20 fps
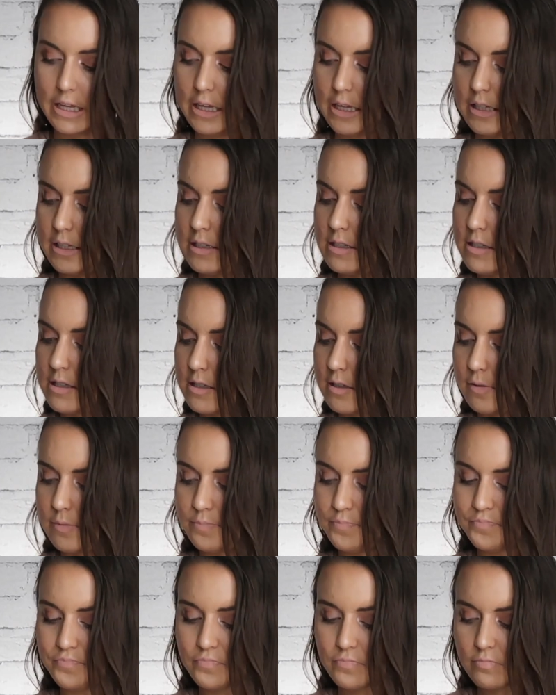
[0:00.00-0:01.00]
is
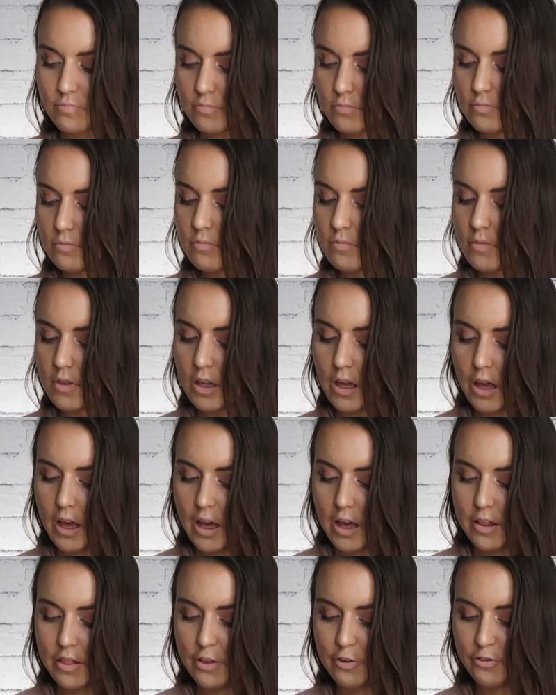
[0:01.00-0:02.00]

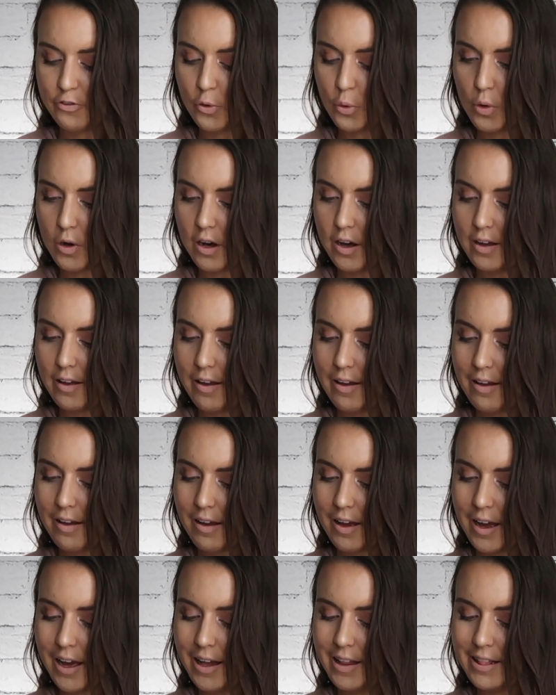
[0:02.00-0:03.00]
the Fool.
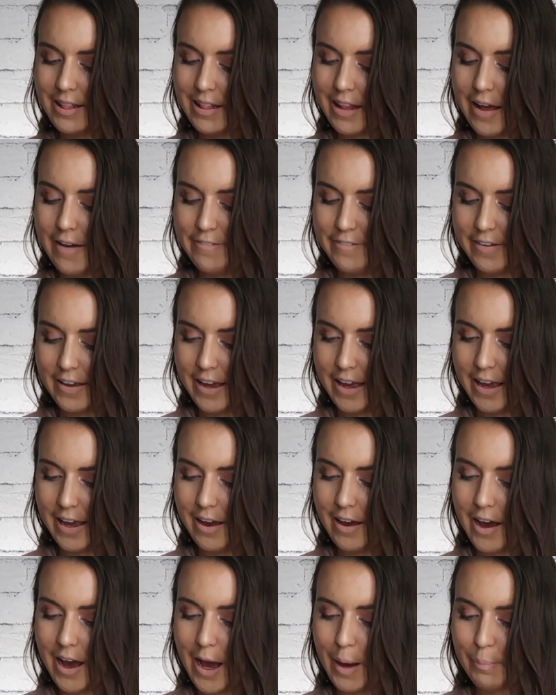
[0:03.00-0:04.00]
I love
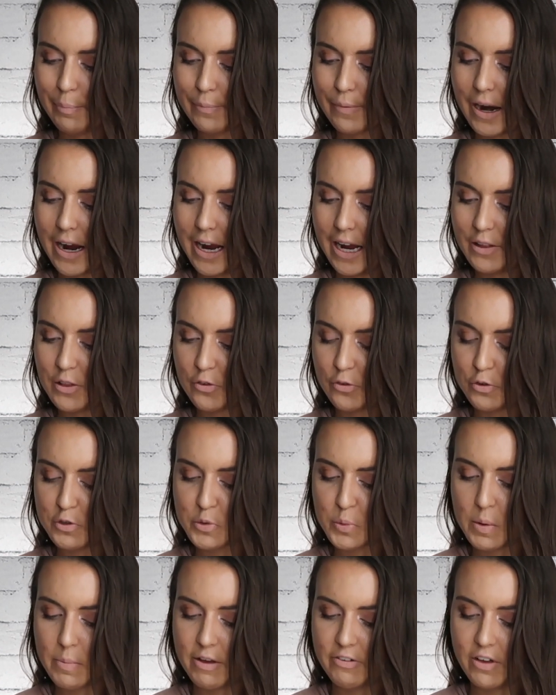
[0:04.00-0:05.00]
it. Upright. The
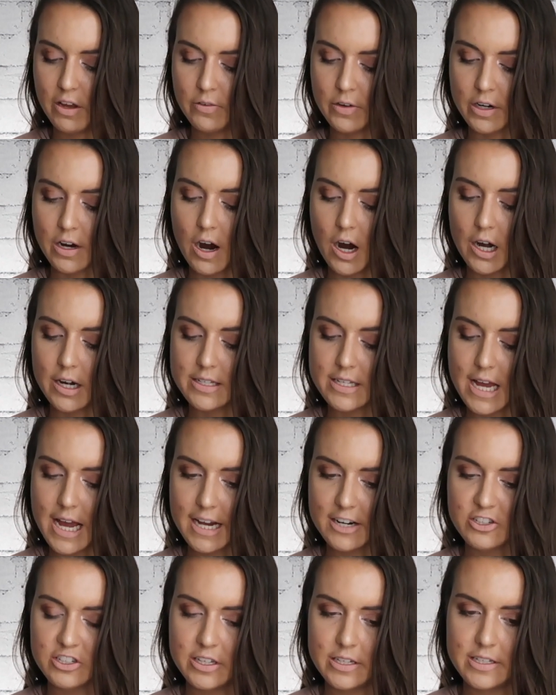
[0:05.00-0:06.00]
Fool's one of my favorite cards. I
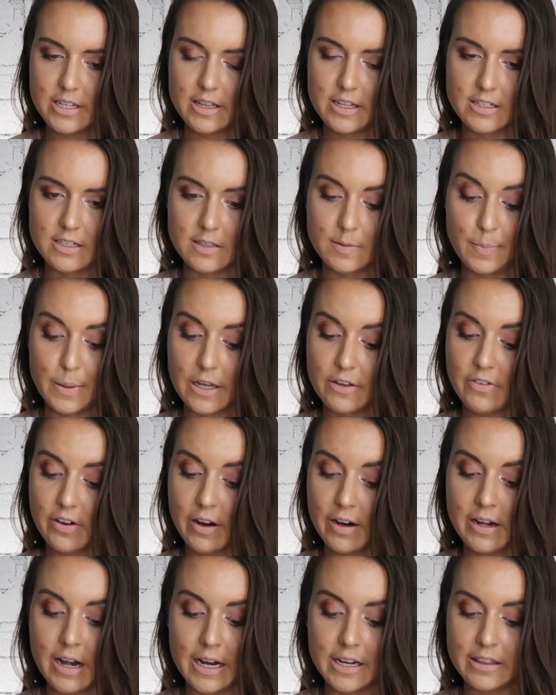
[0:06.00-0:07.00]
actually see this as being a
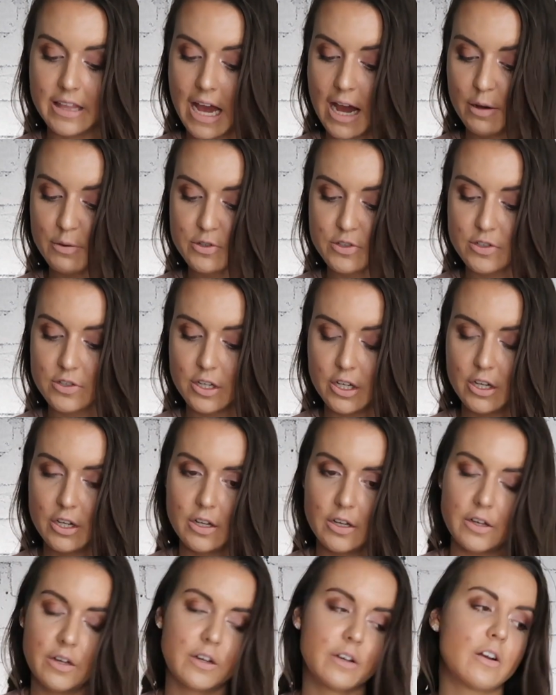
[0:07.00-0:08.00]
very 9th house
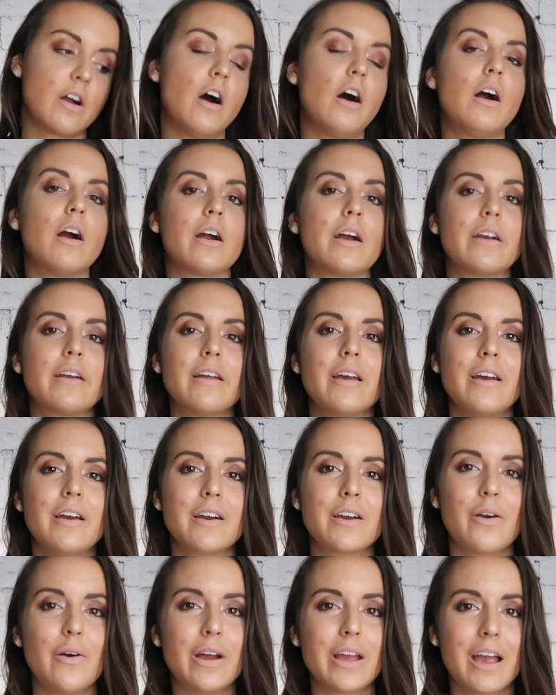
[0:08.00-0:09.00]
card
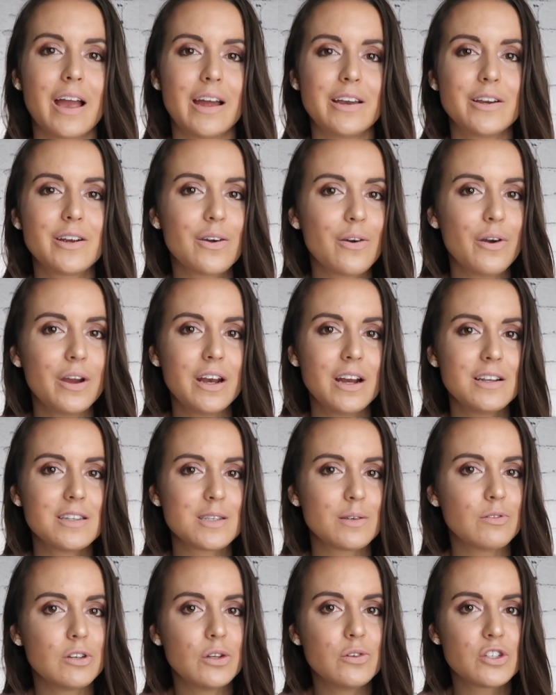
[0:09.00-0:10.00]
going on. You're going on
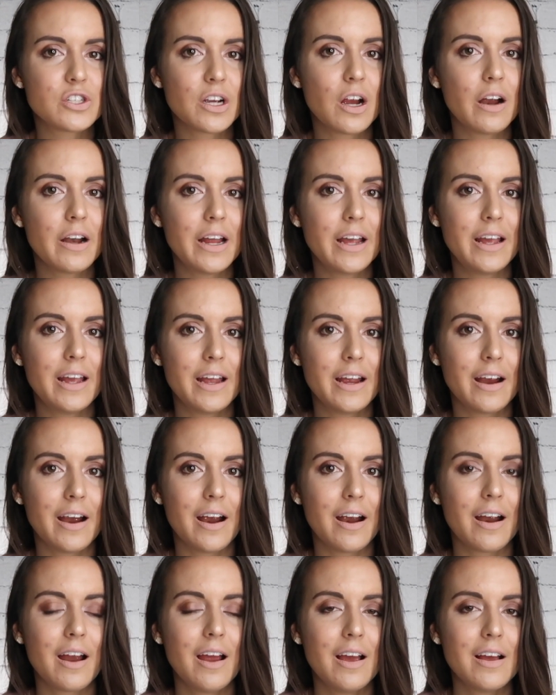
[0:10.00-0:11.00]
some new journey
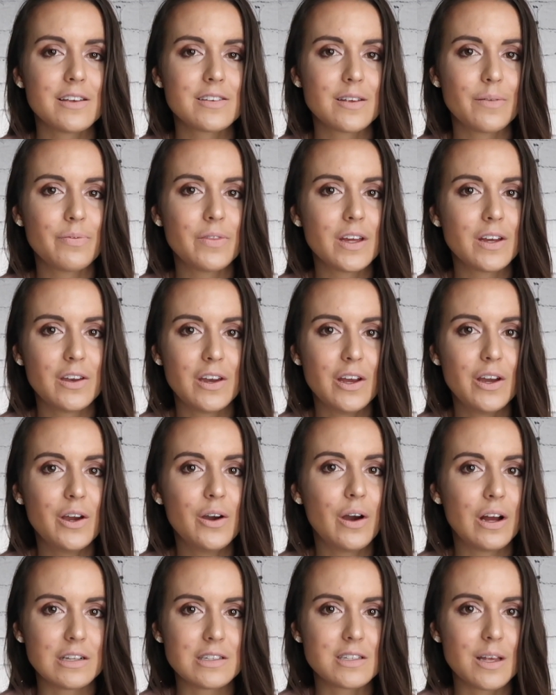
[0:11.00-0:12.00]
here, something
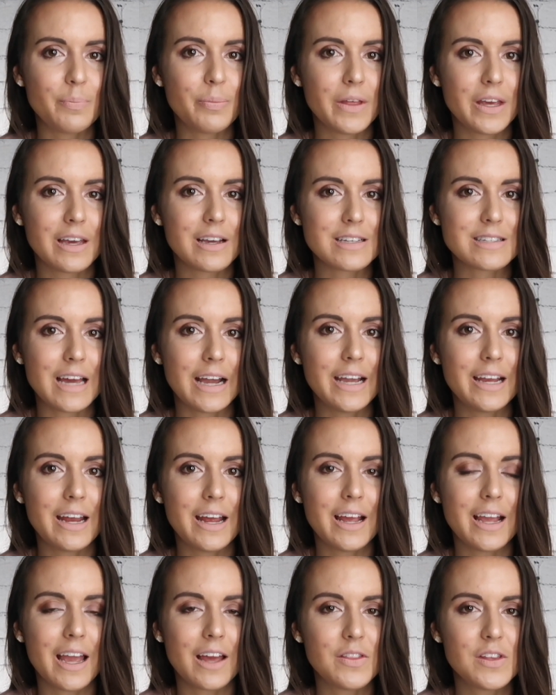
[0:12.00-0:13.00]
new and something
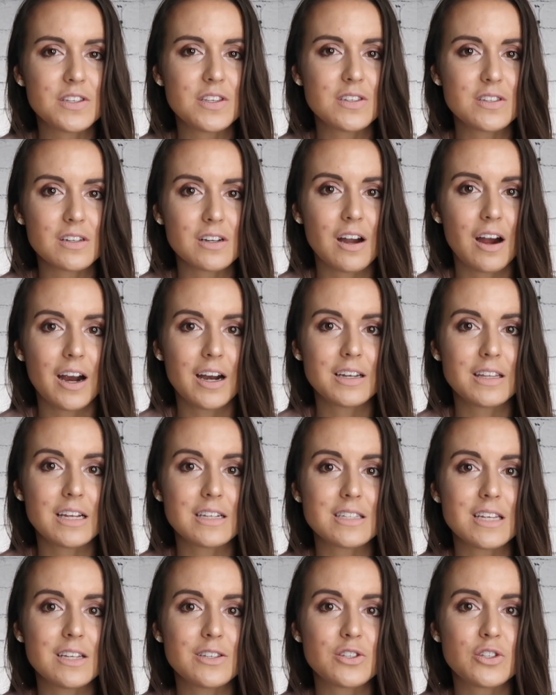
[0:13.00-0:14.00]
exciting, and this is the card
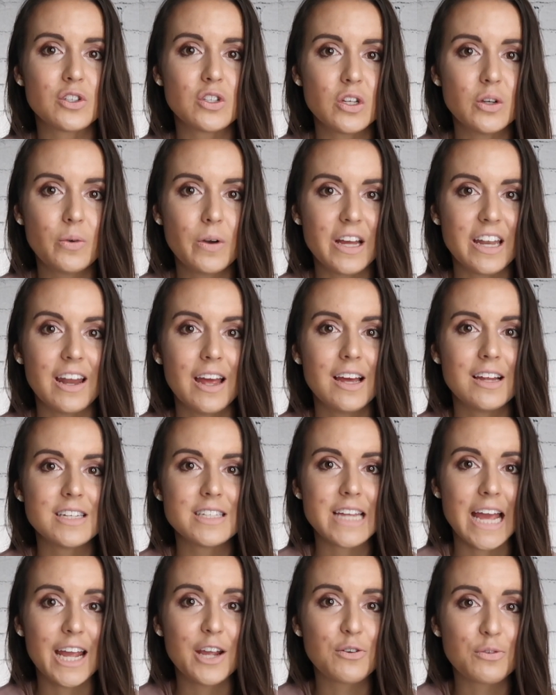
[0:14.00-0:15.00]
that says do it,
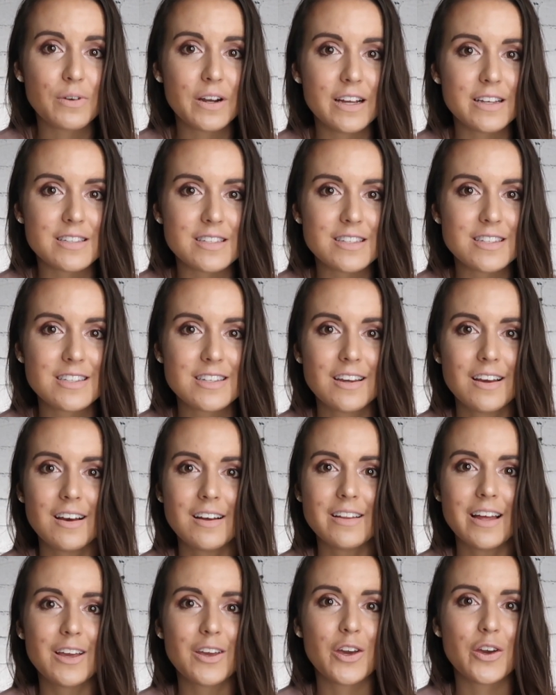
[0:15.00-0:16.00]
take risks,
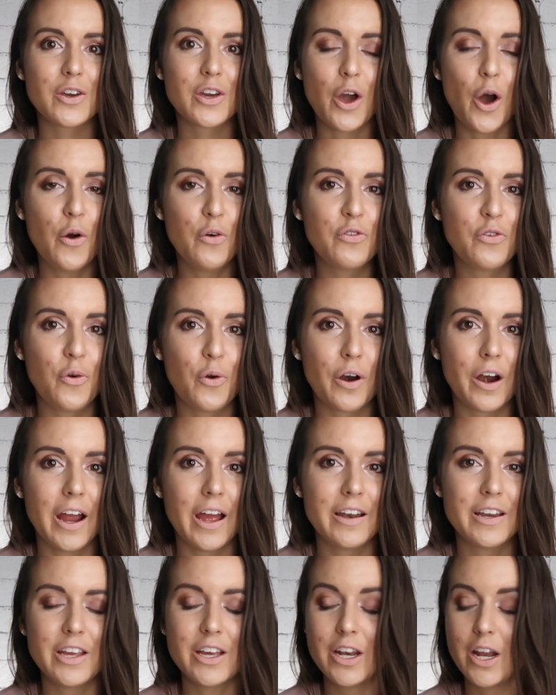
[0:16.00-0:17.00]
like go for
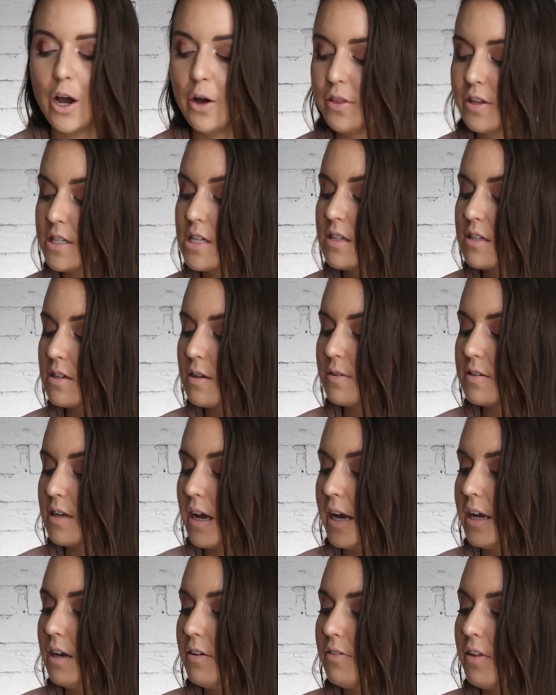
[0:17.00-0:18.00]
it, you know. This is a
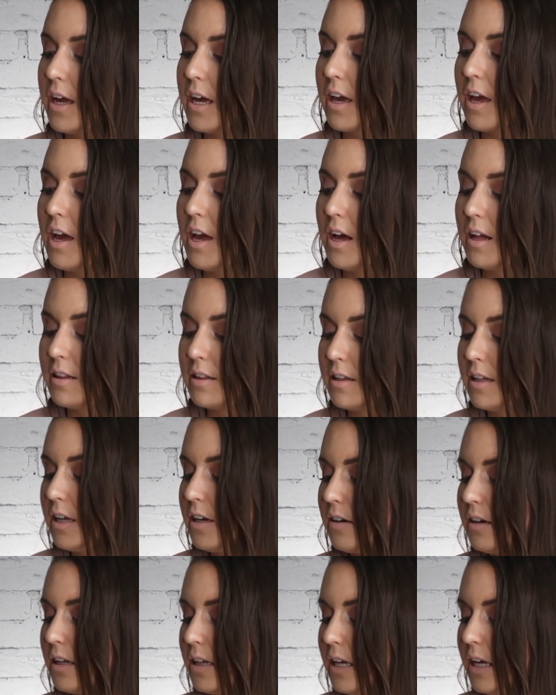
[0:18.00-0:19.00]
sign of like
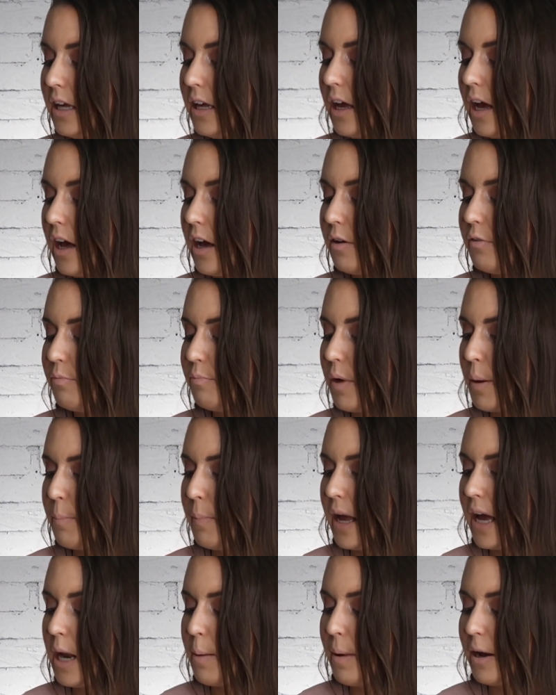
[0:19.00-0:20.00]
literally a
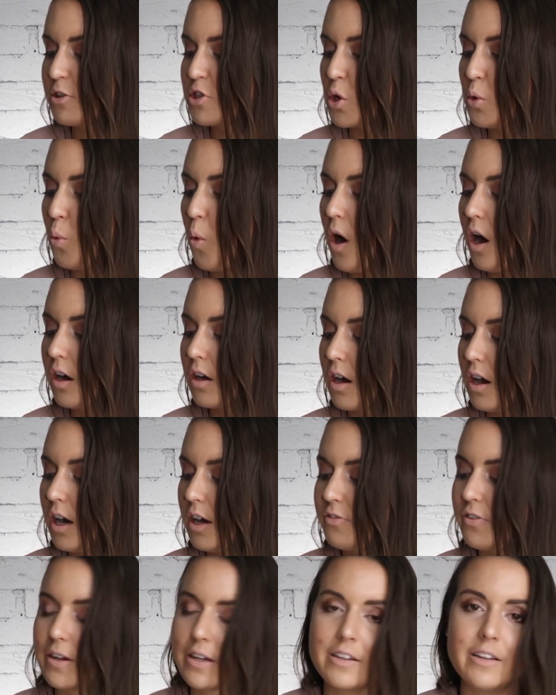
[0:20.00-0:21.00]
man about to walk
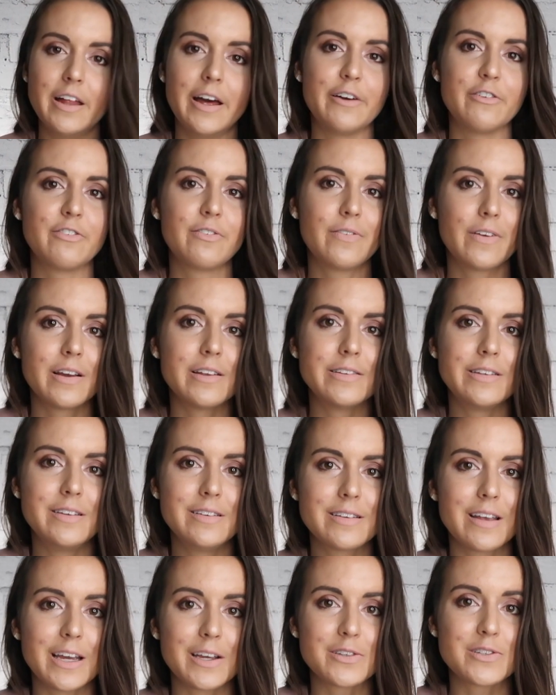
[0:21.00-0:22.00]
off a cliff because
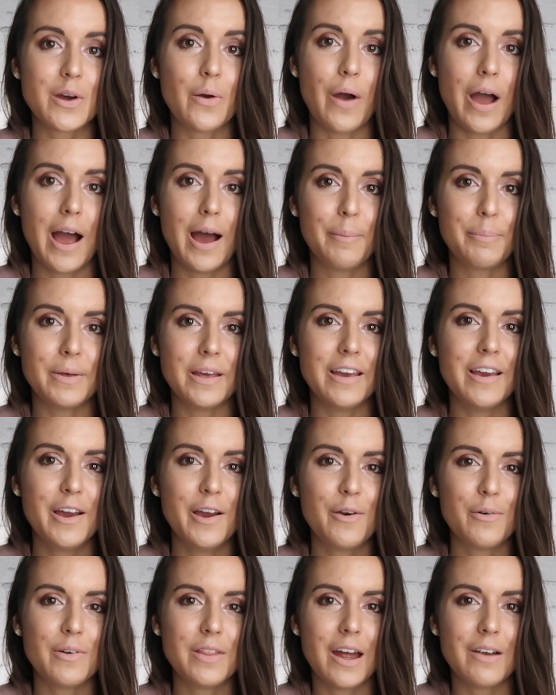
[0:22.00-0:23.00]
he's like so happy
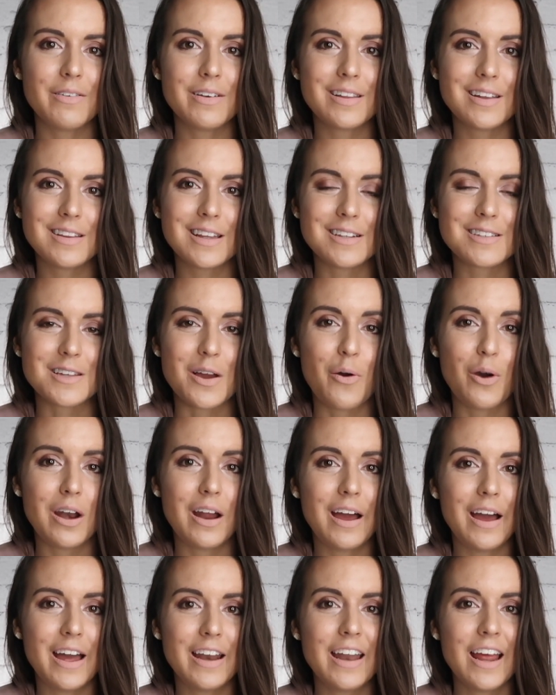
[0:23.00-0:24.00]
with everything that's
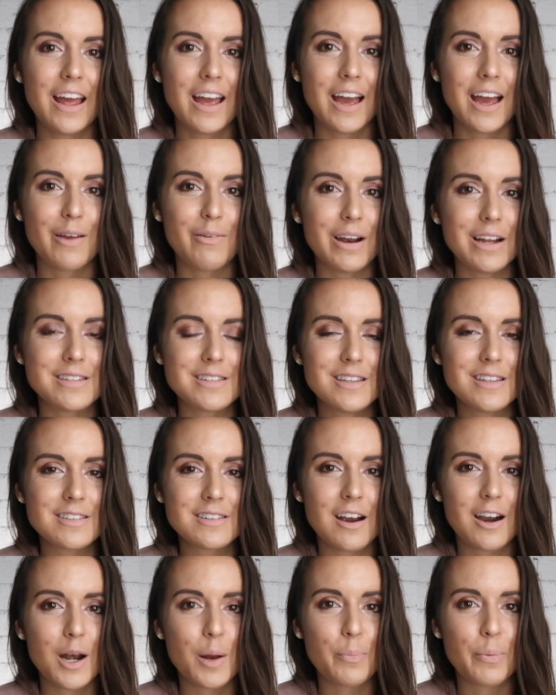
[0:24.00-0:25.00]
going on. And when I see
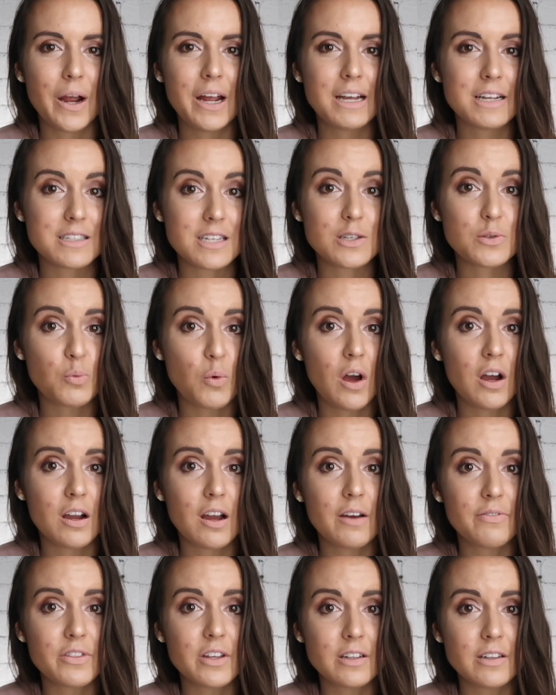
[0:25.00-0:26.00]
this card upright, it says
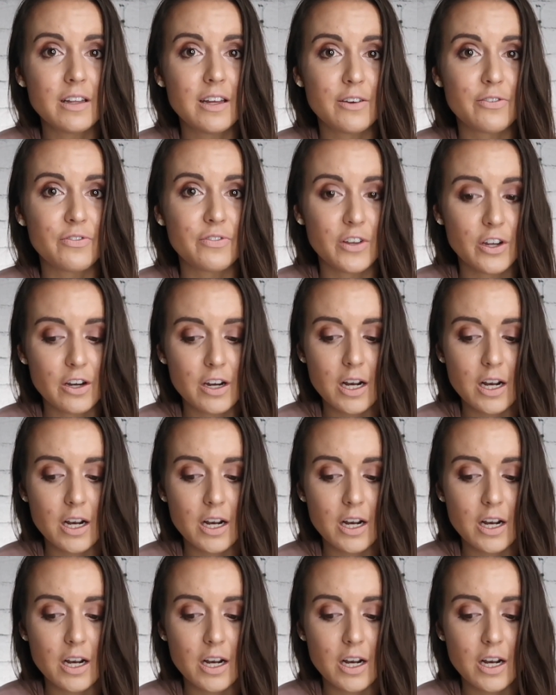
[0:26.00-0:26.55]
walk off the cliff.